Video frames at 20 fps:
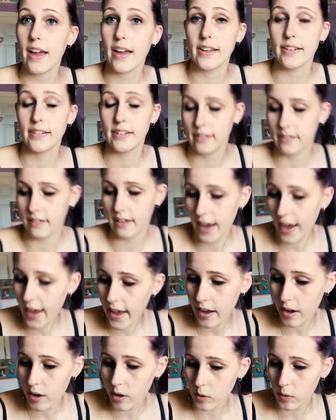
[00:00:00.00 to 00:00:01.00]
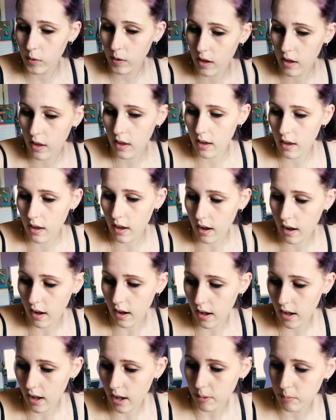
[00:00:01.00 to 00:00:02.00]
And now
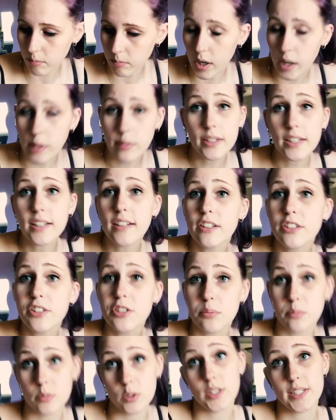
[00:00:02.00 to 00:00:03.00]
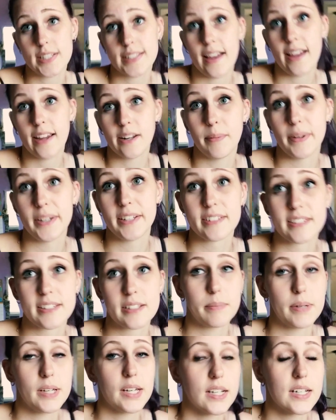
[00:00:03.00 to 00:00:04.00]
I'm probably gonna do more
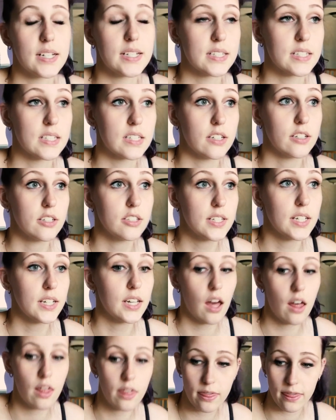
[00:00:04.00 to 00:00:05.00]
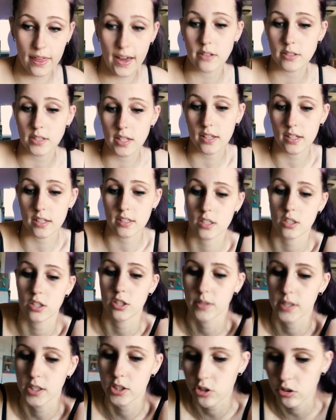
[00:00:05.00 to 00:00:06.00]
assignments because there's like a thousand things to
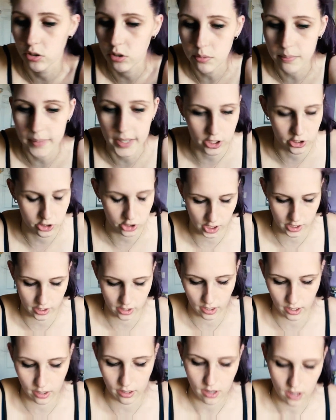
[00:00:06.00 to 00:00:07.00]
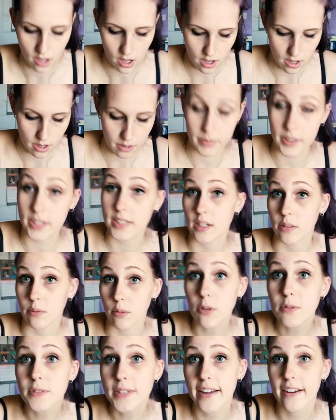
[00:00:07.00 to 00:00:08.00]
do. I'll show you my agenda because I
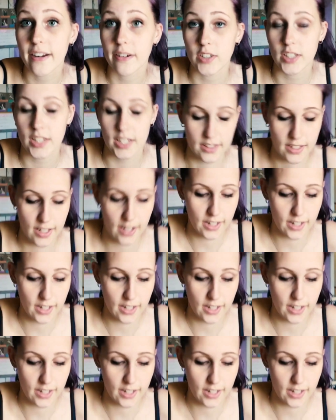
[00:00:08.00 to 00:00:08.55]
wrote down everything